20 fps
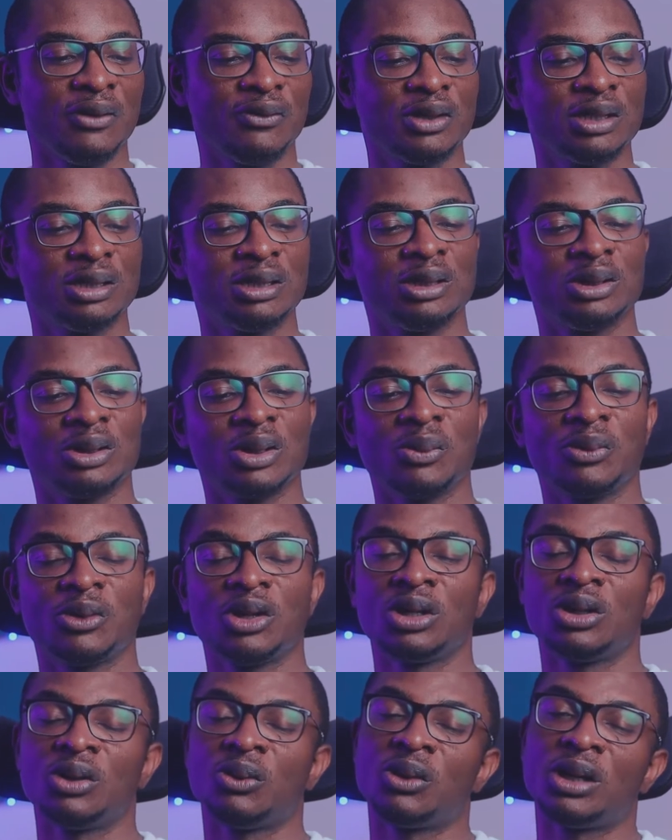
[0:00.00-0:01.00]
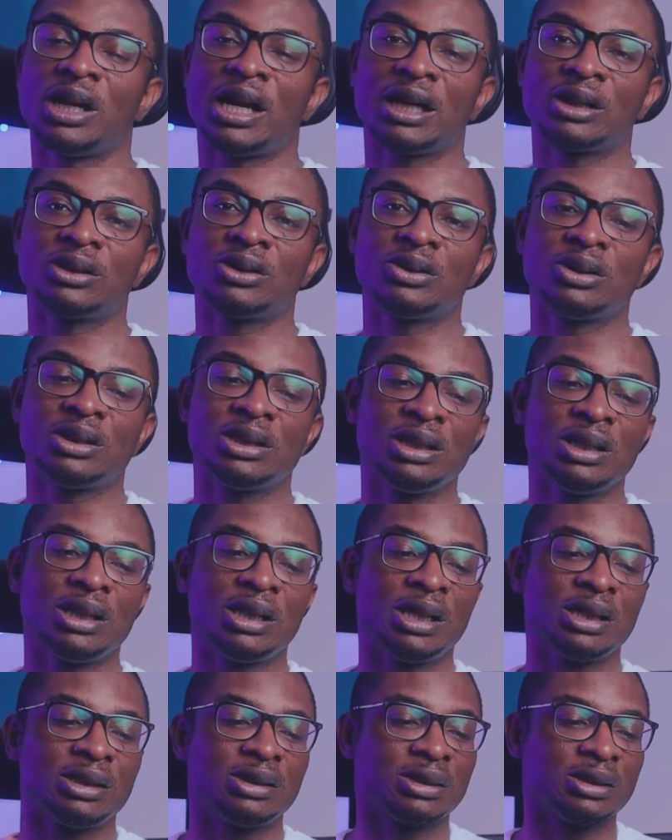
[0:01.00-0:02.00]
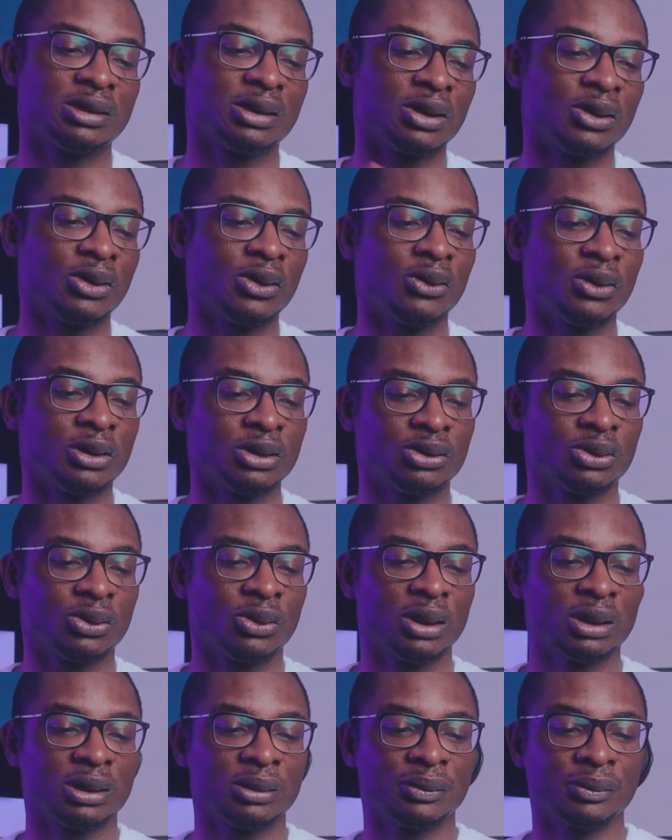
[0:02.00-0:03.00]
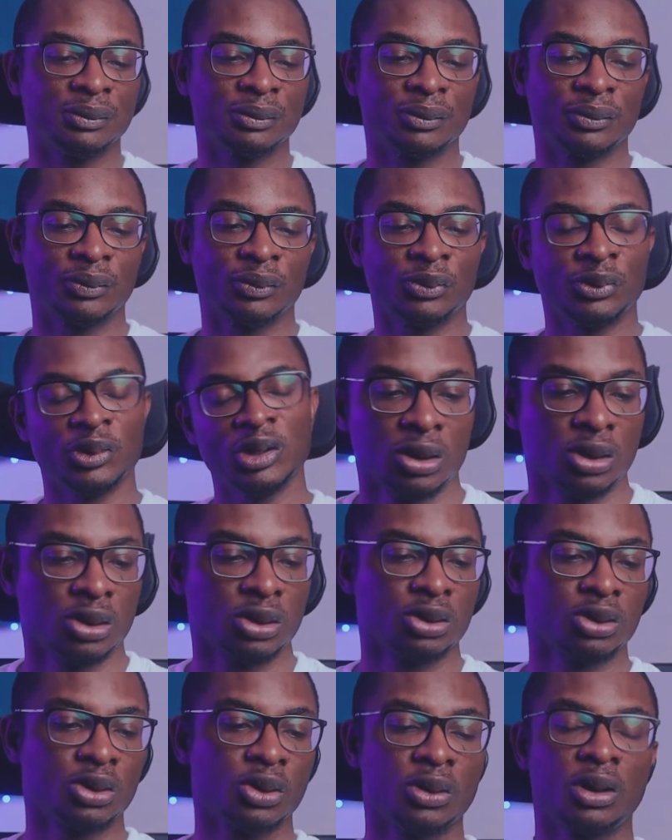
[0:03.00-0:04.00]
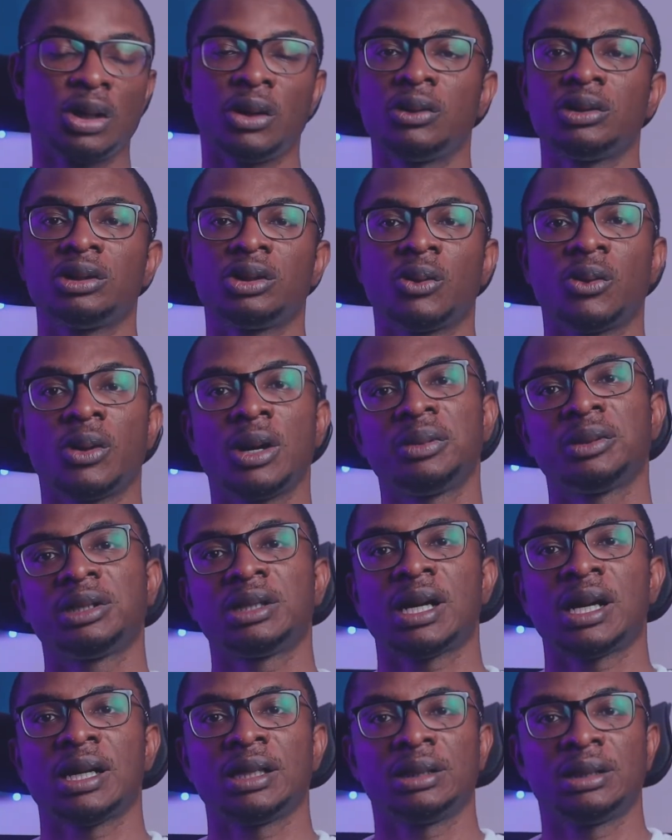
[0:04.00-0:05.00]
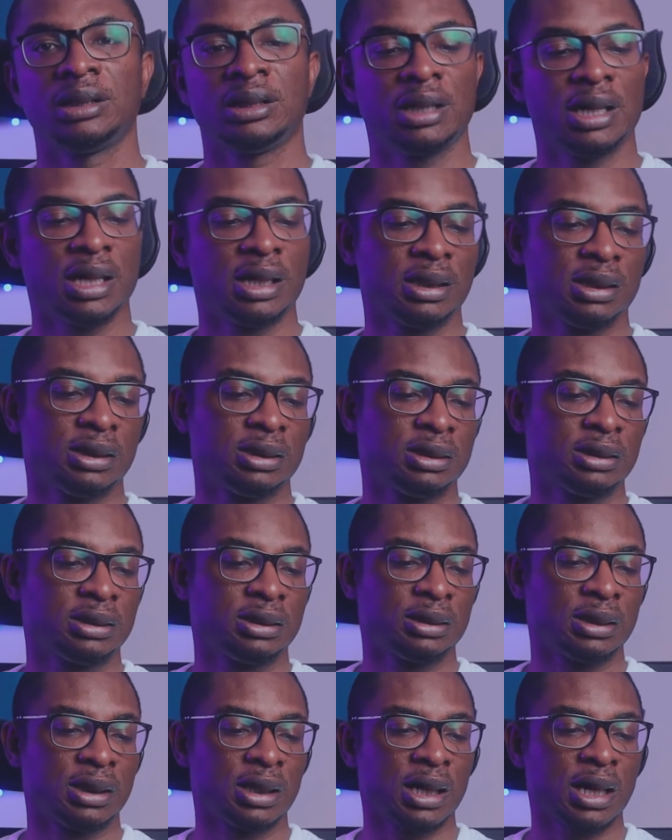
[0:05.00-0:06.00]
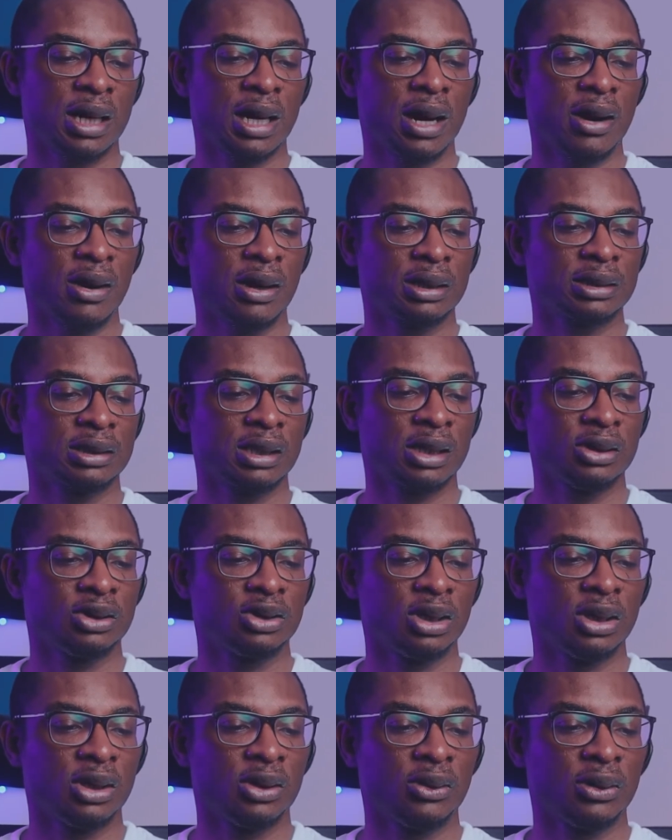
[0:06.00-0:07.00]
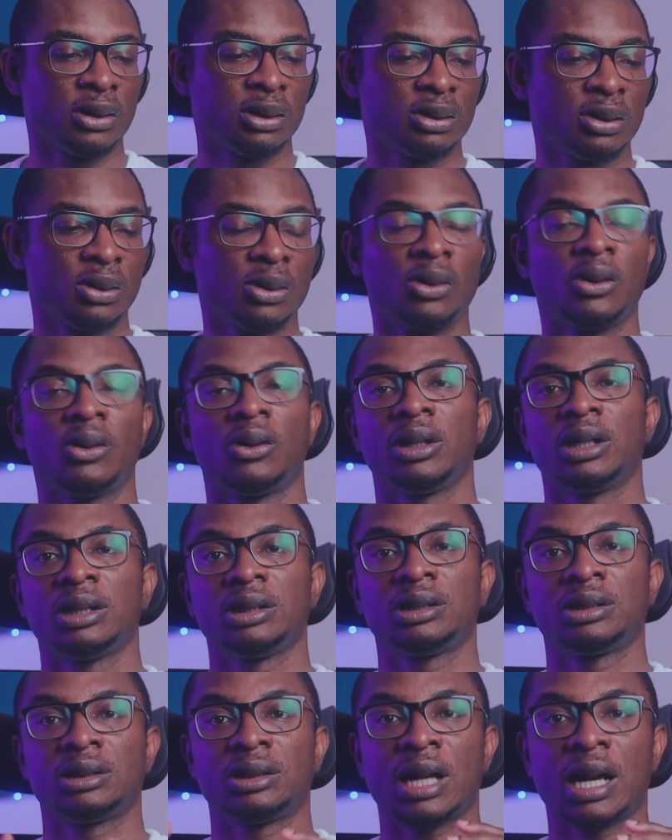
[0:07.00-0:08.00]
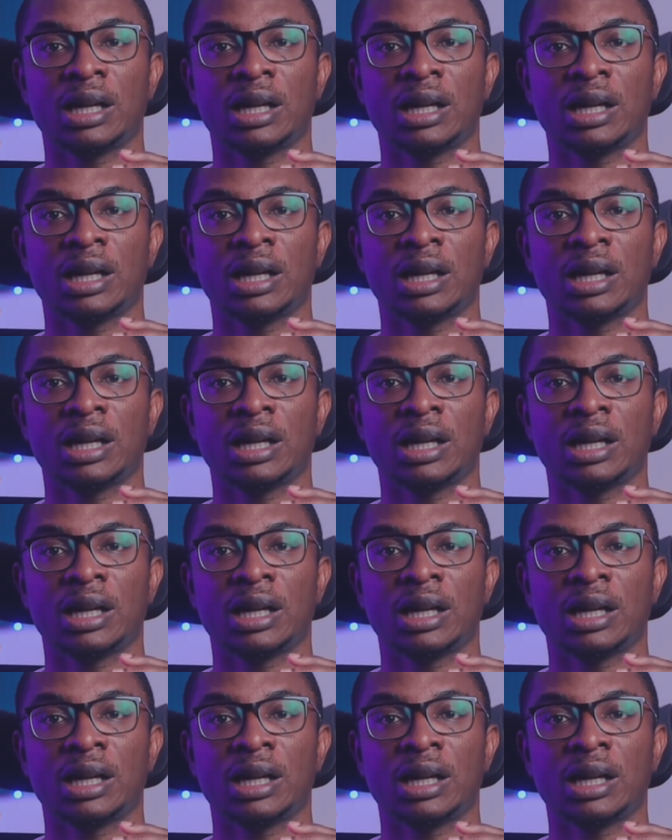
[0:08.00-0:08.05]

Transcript: if this is something you would like to see, let's go into it. So there is a website that is character generator, or it's